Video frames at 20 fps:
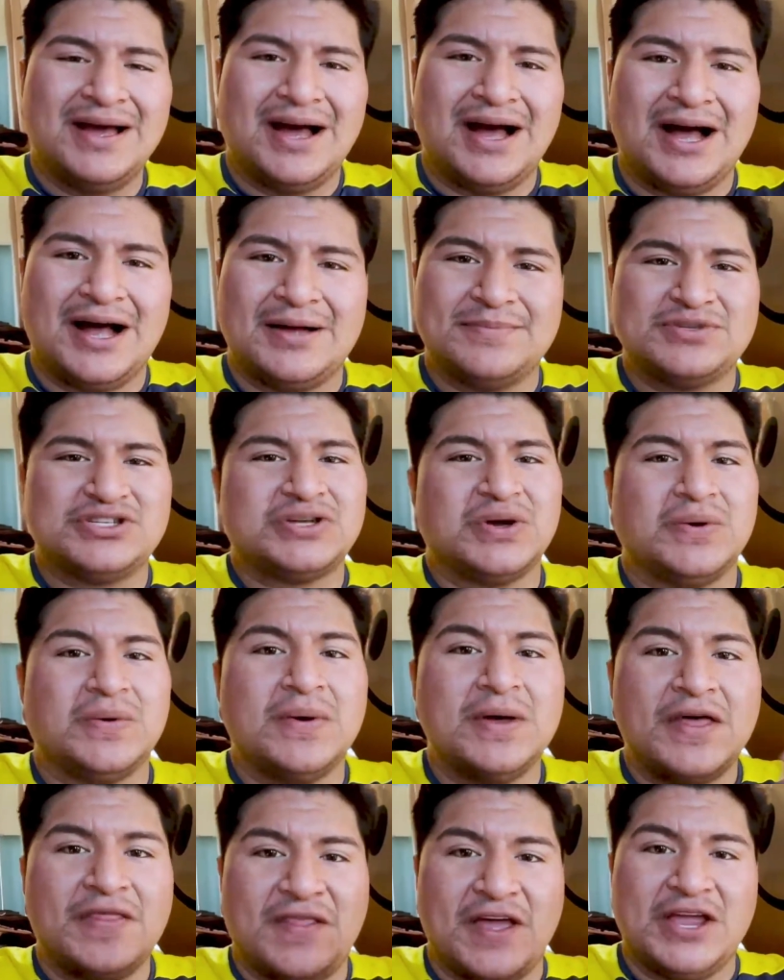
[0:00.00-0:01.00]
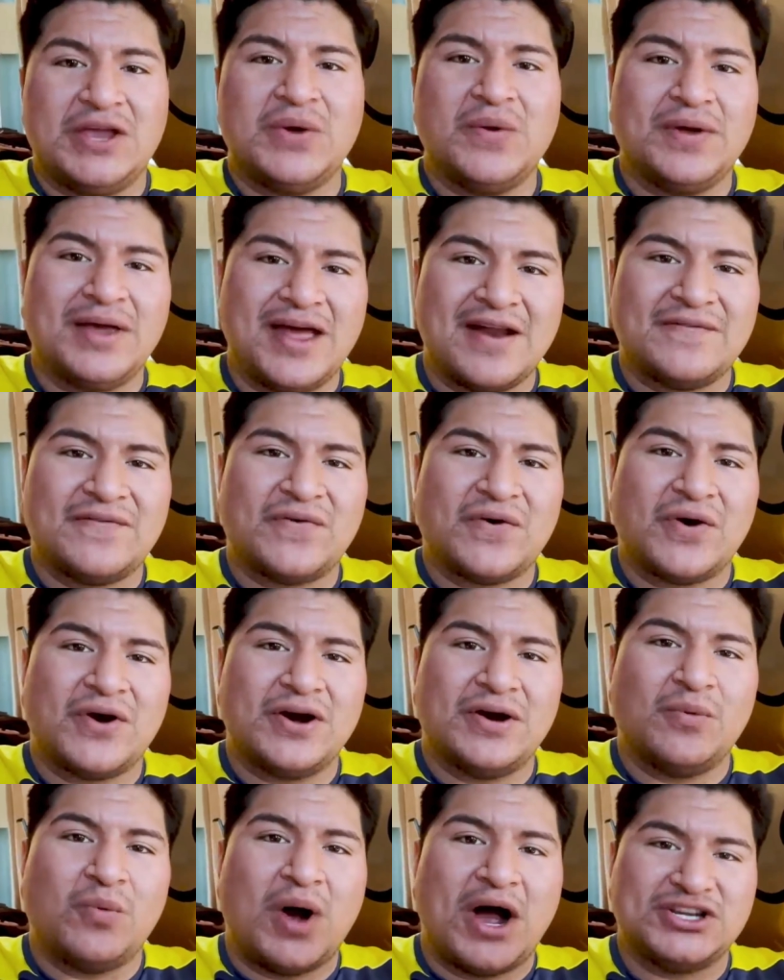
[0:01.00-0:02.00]
So thank you again for
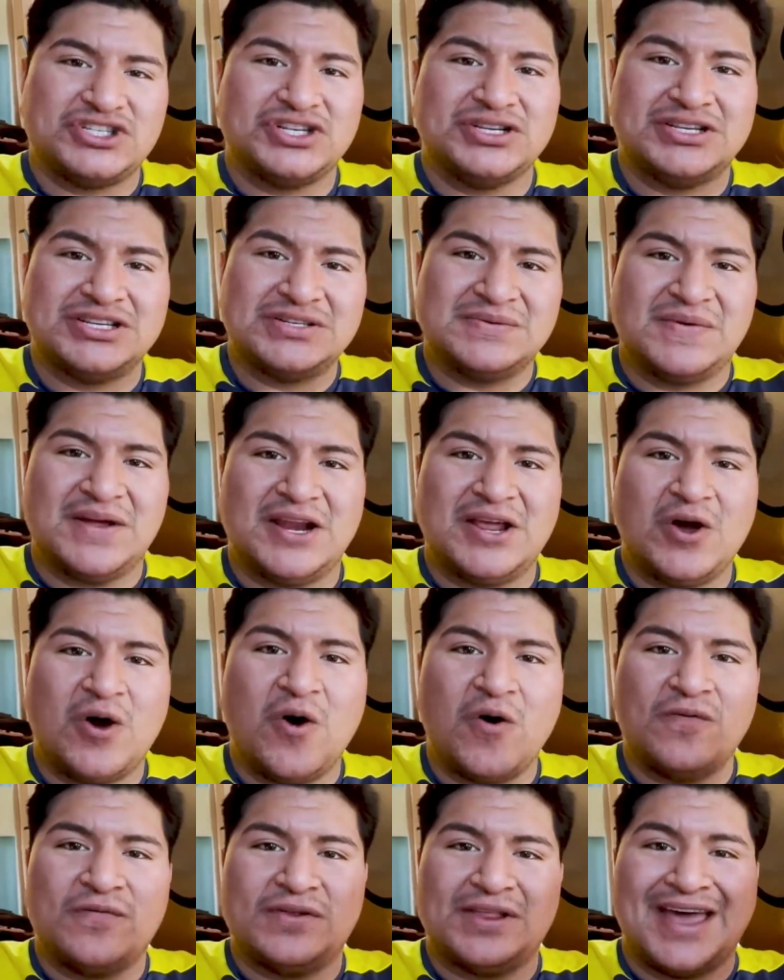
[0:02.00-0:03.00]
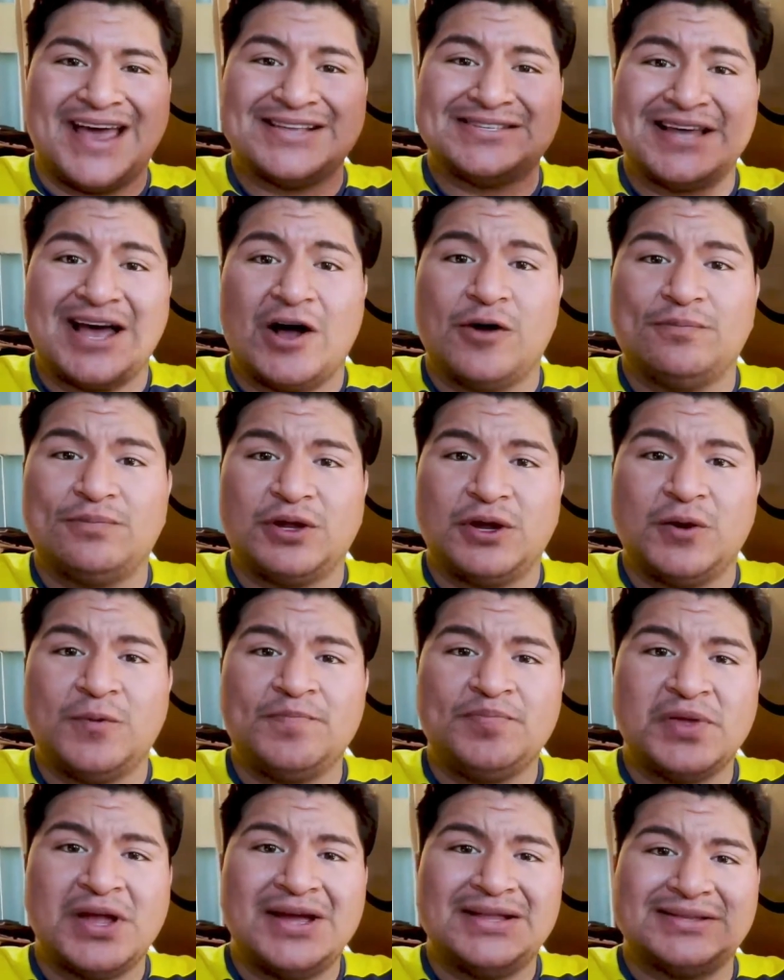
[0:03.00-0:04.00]
watching this video. Hopefully it has helped you
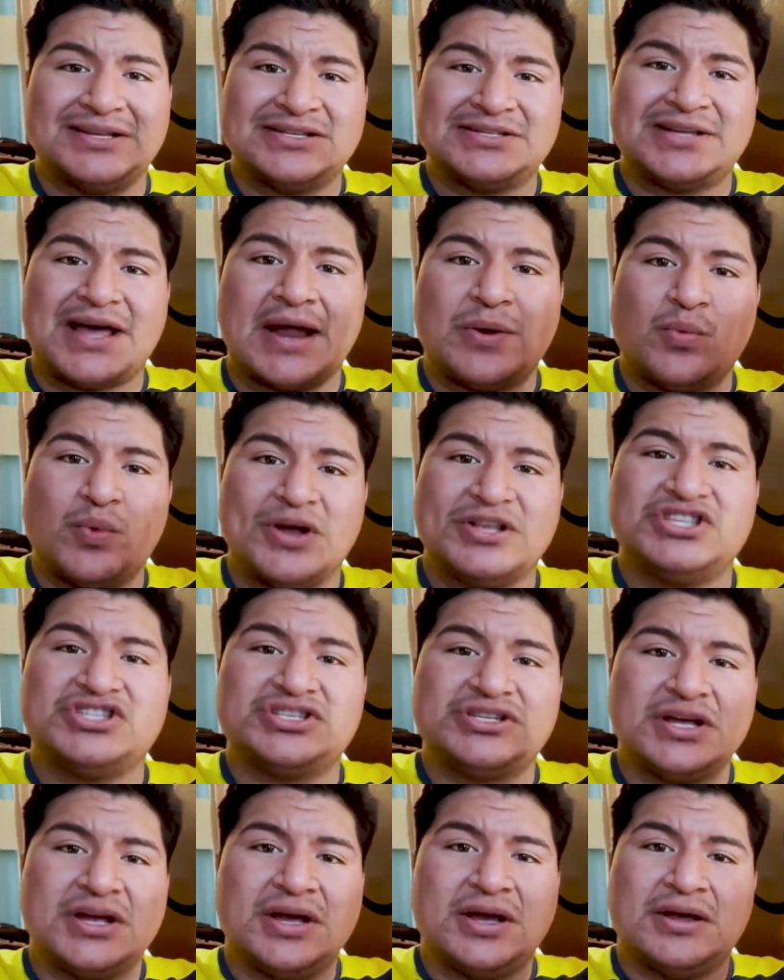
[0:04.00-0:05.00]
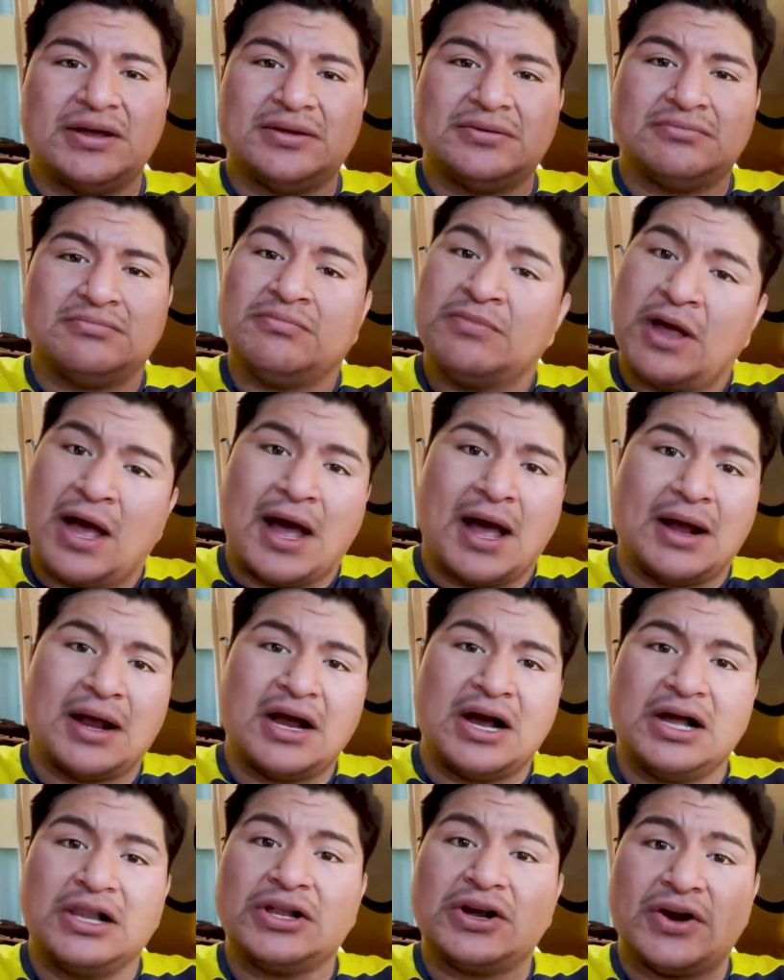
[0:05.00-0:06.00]
decide which
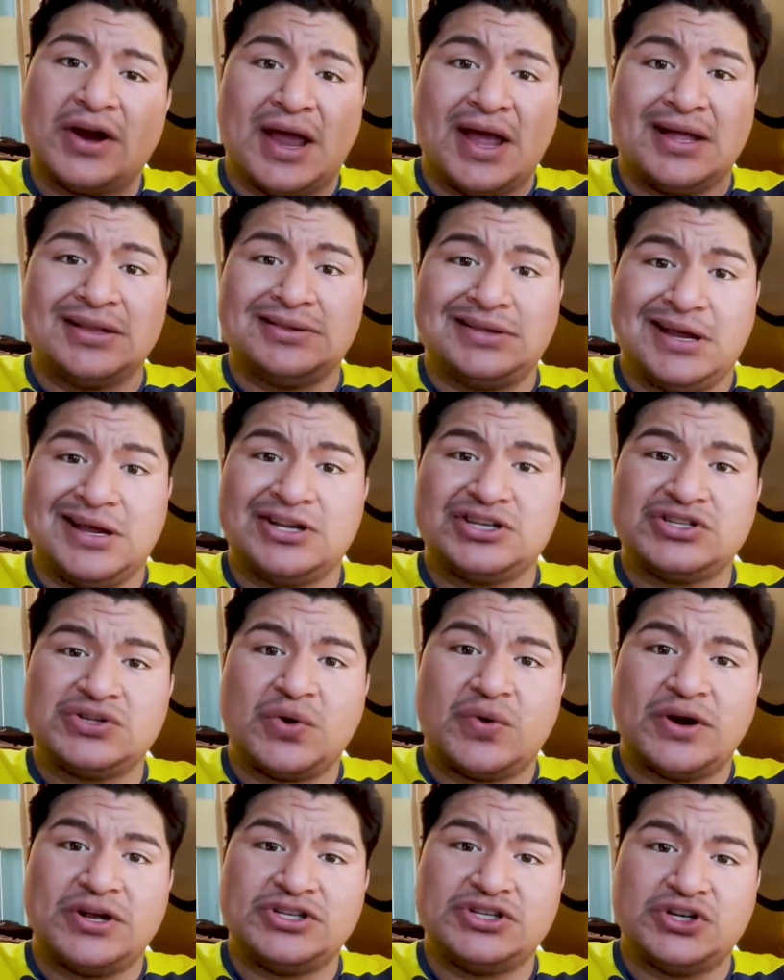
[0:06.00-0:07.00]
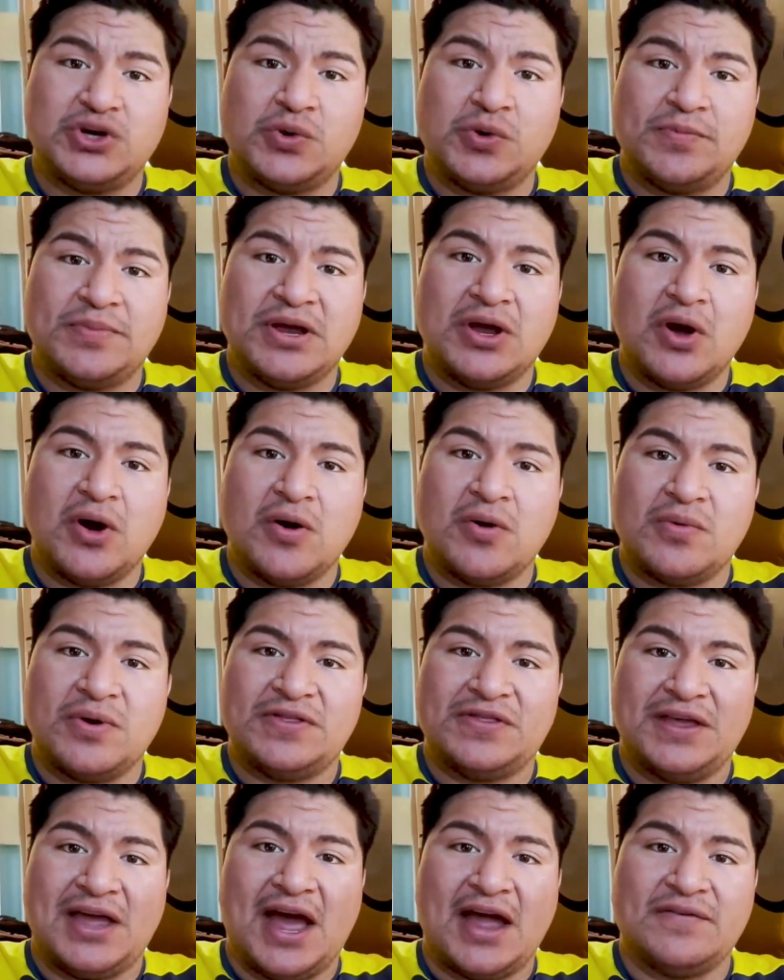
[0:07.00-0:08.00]
color and data storage you will be going with, the
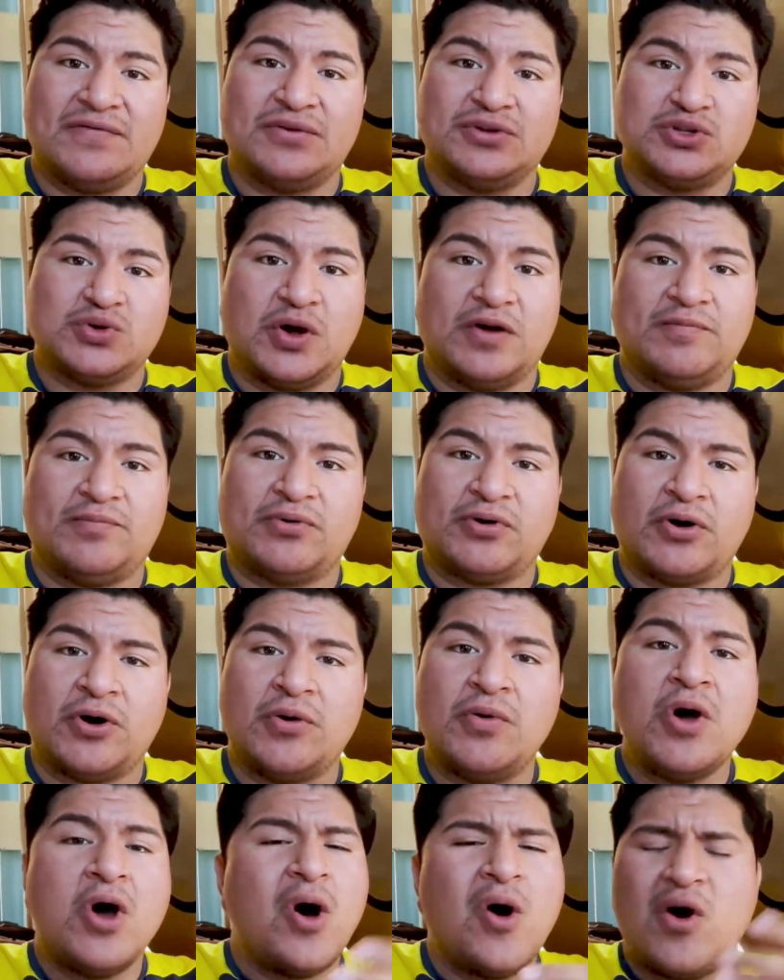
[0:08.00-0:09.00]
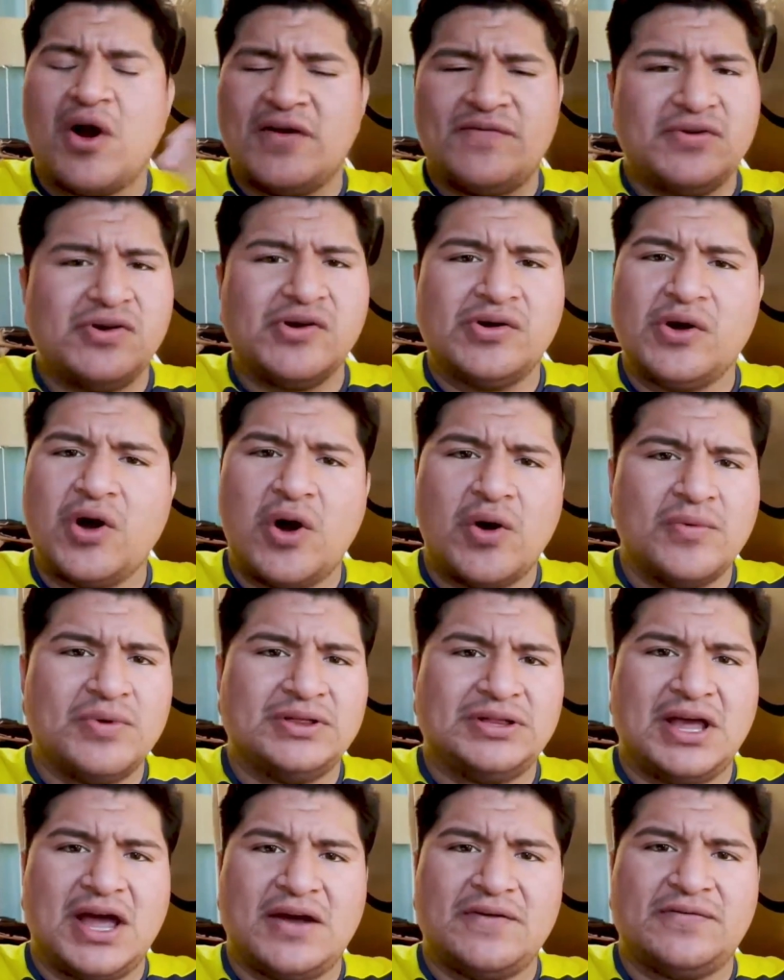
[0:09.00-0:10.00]
iPhone 12 Pro, or if you're going with the
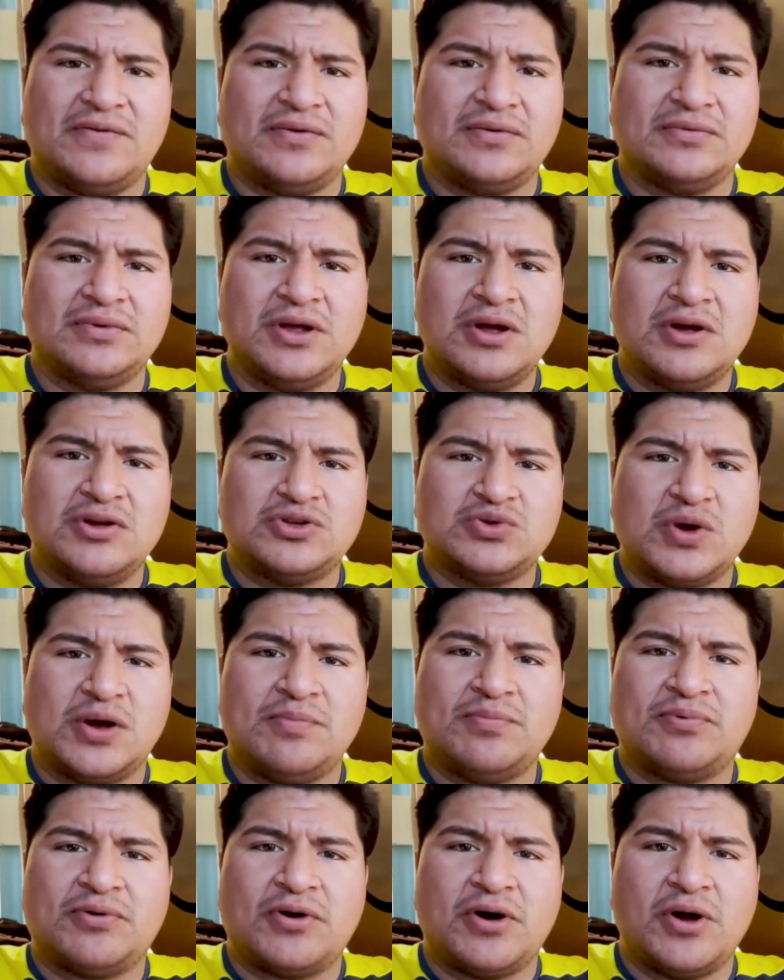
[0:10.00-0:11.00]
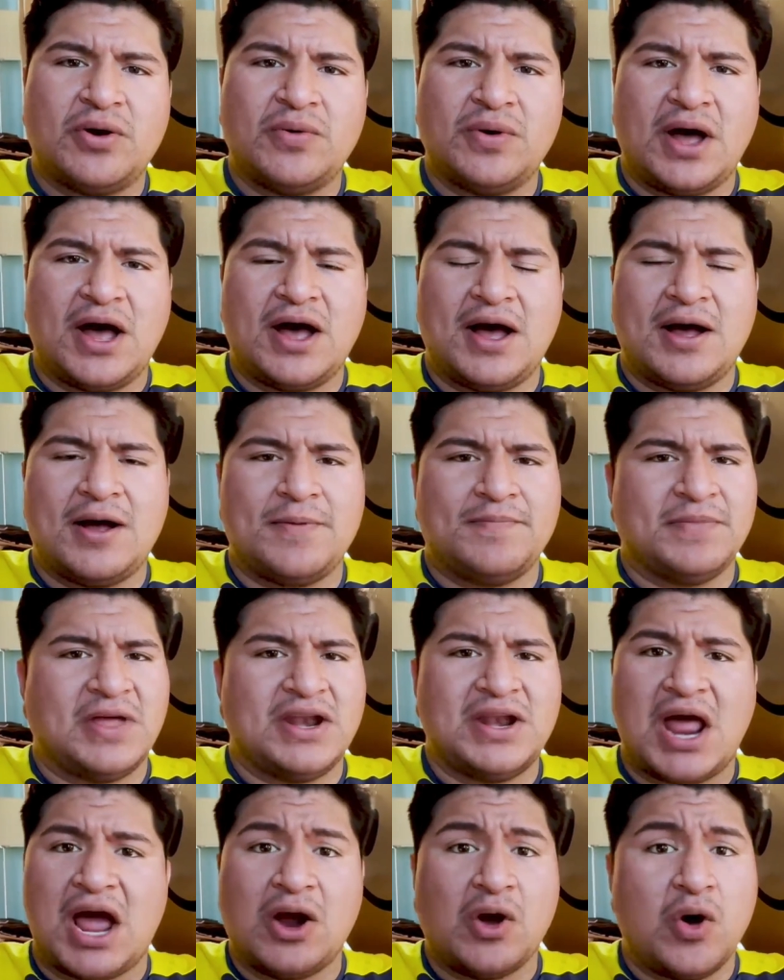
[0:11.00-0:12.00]
iPhone 12 Pro and
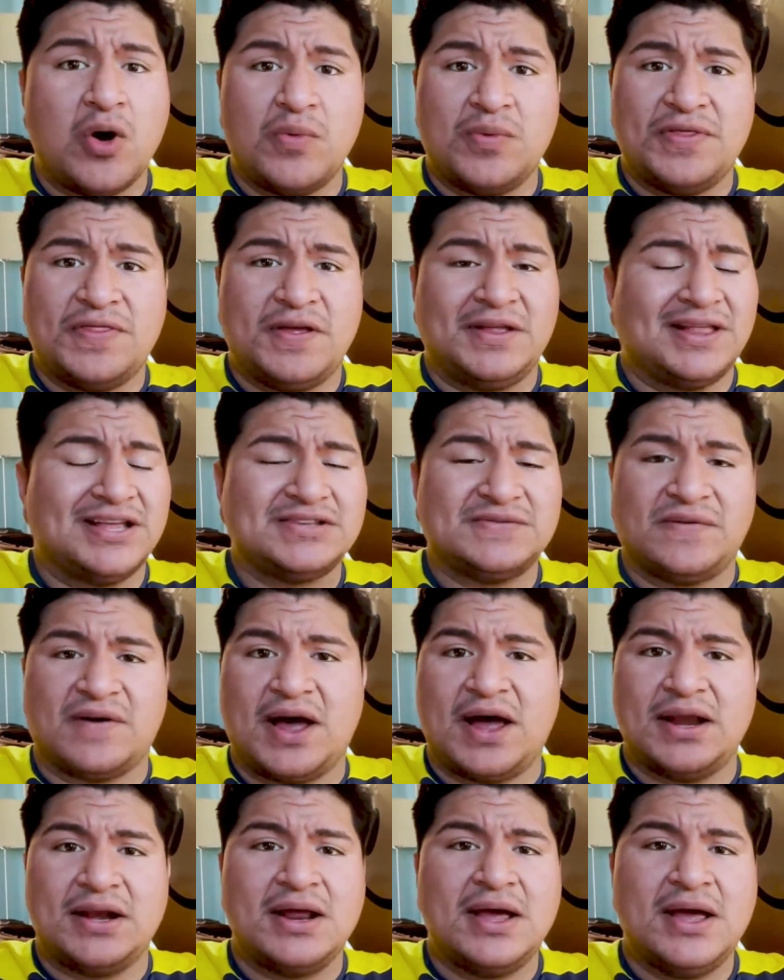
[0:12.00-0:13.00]
not going with it, that's fine.